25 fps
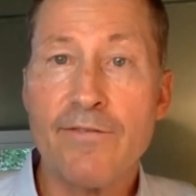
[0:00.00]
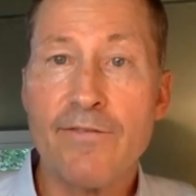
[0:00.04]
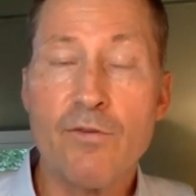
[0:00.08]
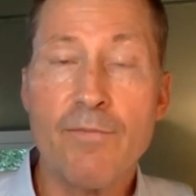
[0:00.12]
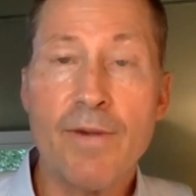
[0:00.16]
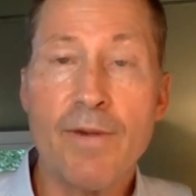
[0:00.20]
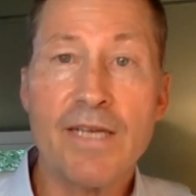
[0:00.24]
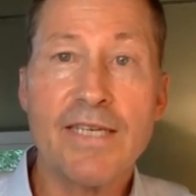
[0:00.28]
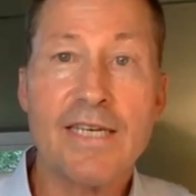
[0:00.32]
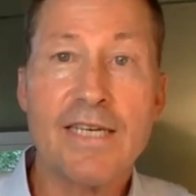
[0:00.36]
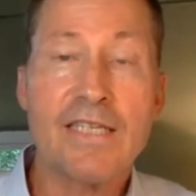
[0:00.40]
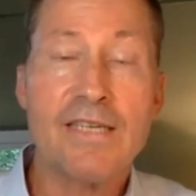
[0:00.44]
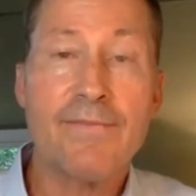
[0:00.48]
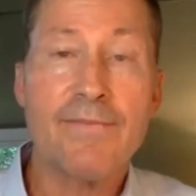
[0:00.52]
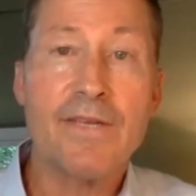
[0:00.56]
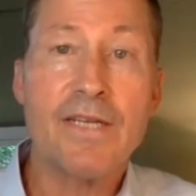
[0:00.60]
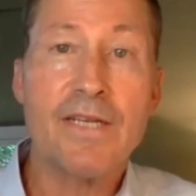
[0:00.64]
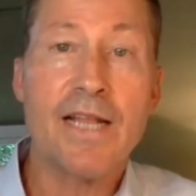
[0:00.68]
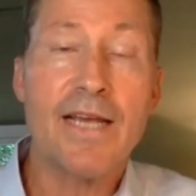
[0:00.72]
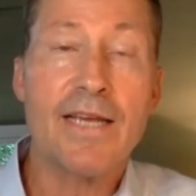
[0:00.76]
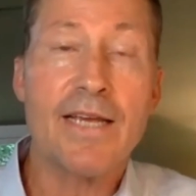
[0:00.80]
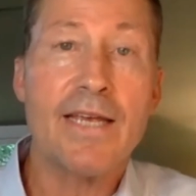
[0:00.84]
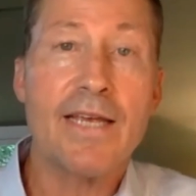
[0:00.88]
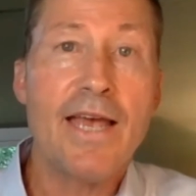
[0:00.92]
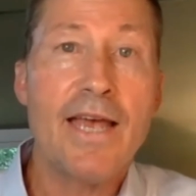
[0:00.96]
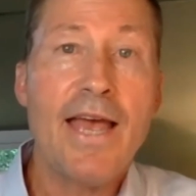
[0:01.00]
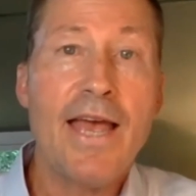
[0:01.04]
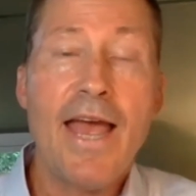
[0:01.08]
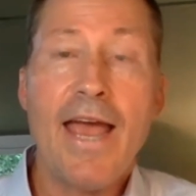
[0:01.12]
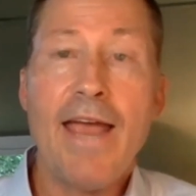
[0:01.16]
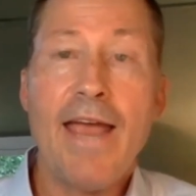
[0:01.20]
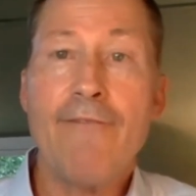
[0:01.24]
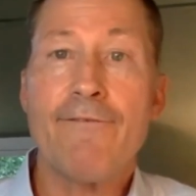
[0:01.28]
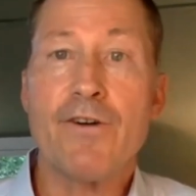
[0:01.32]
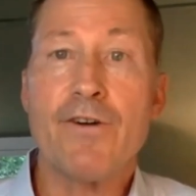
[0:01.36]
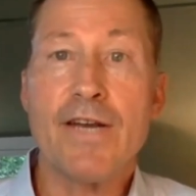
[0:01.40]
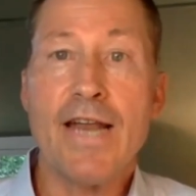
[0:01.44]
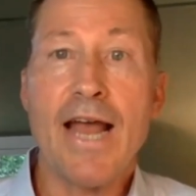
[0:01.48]
You might say something like, hey,
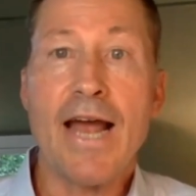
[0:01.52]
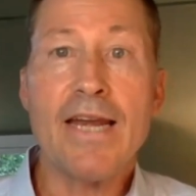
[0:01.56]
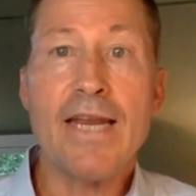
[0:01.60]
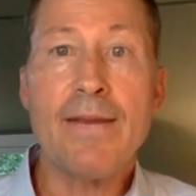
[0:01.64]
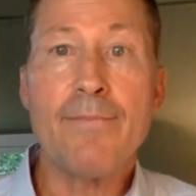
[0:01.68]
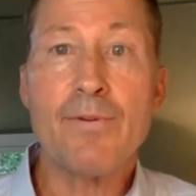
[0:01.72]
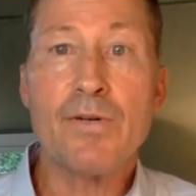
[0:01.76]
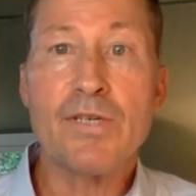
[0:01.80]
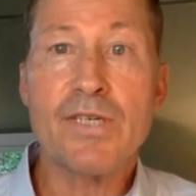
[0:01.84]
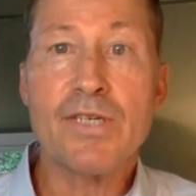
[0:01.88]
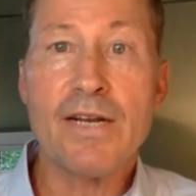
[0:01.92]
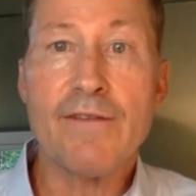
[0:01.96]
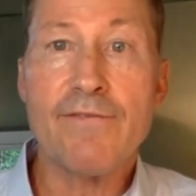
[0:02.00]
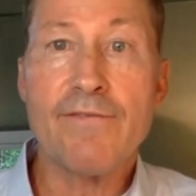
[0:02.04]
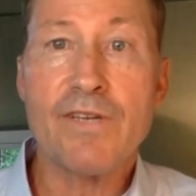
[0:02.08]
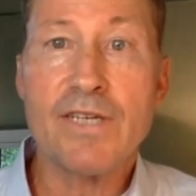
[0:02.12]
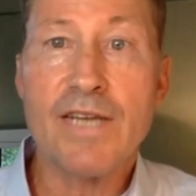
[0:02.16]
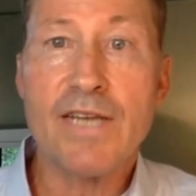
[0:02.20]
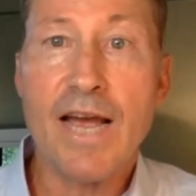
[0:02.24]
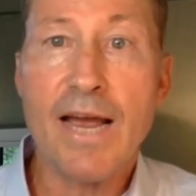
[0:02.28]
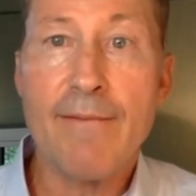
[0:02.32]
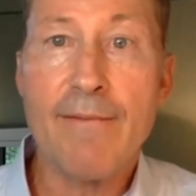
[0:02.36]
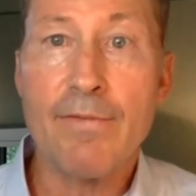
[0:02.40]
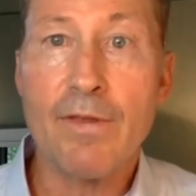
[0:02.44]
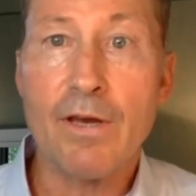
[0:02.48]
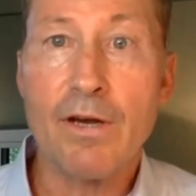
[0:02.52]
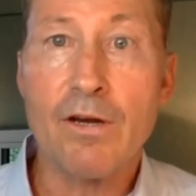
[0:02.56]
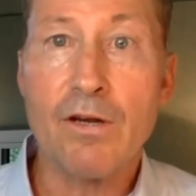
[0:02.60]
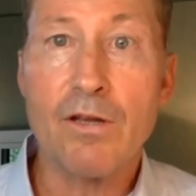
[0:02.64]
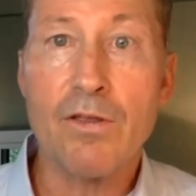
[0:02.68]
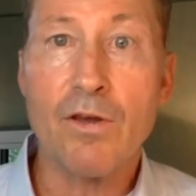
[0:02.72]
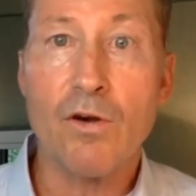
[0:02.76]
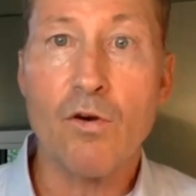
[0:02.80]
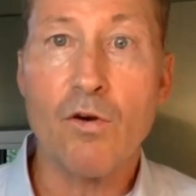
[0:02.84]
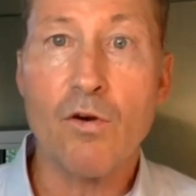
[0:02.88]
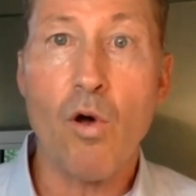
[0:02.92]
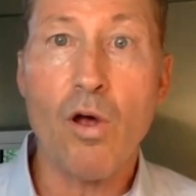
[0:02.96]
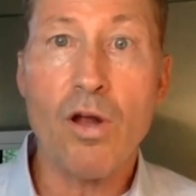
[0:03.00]
for 90% of the time, the
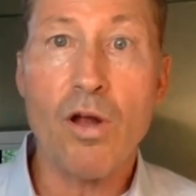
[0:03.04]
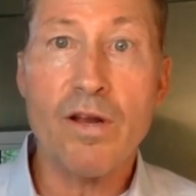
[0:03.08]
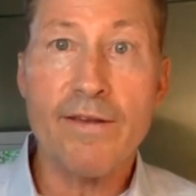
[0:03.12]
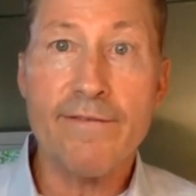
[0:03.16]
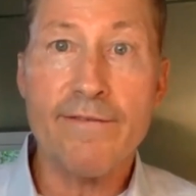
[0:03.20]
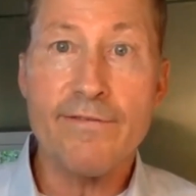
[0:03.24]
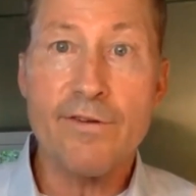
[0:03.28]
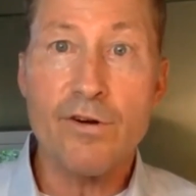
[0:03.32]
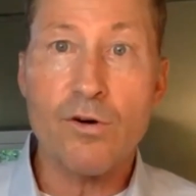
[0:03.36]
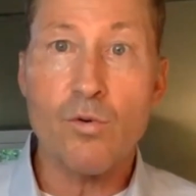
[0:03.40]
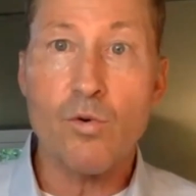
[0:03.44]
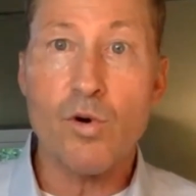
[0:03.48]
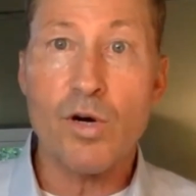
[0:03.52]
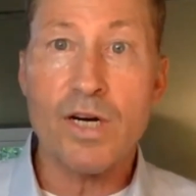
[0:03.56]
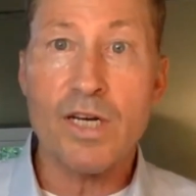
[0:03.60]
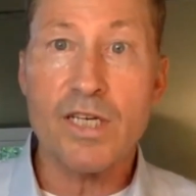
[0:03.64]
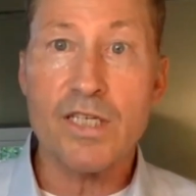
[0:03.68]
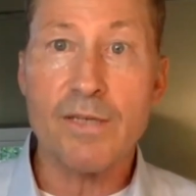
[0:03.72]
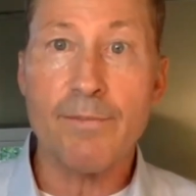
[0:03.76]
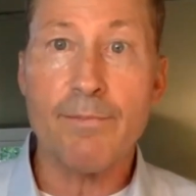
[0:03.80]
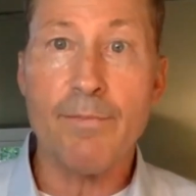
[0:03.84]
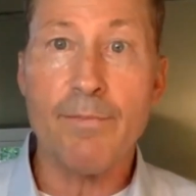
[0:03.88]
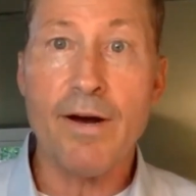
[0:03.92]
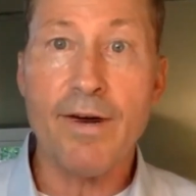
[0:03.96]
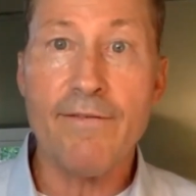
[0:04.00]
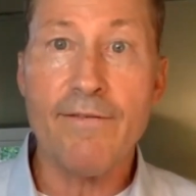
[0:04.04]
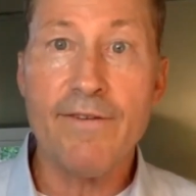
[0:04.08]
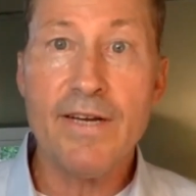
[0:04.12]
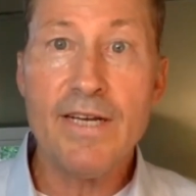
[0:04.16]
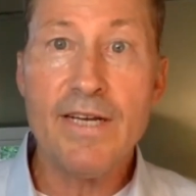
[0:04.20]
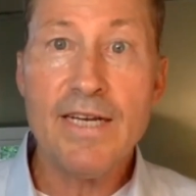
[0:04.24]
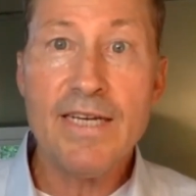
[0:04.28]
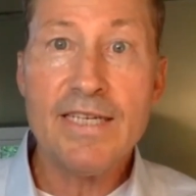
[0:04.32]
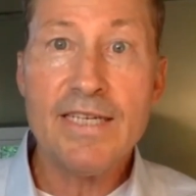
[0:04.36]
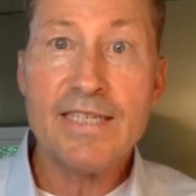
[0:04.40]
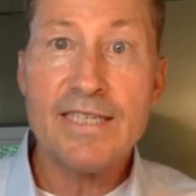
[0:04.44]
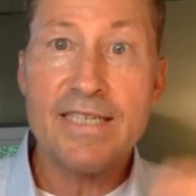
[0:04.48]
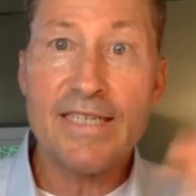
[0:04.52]
quality of your work is above
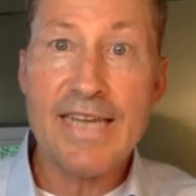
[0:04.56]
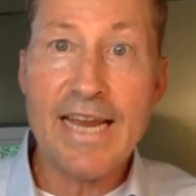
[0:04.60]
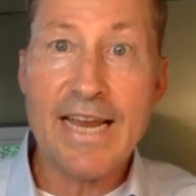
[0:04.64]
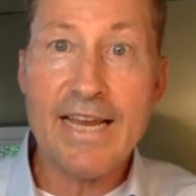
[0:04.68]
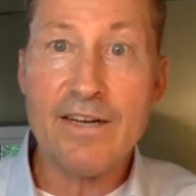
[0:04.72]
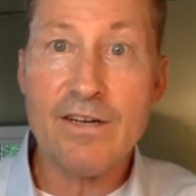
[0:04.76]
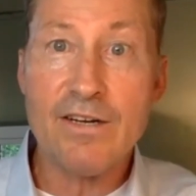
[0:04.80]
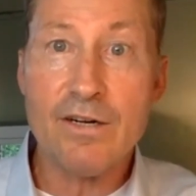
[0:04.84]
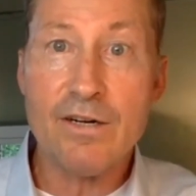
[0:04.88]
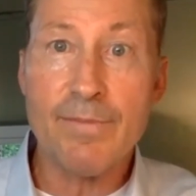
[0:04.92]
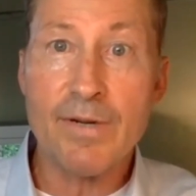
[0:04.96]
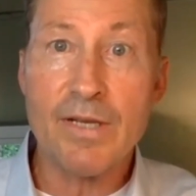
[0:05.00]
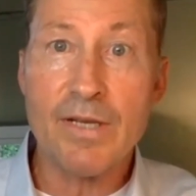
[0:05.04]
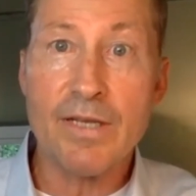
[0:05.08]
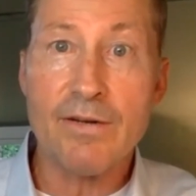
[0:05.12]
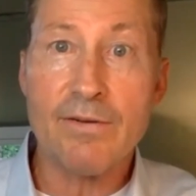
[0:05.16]
standard,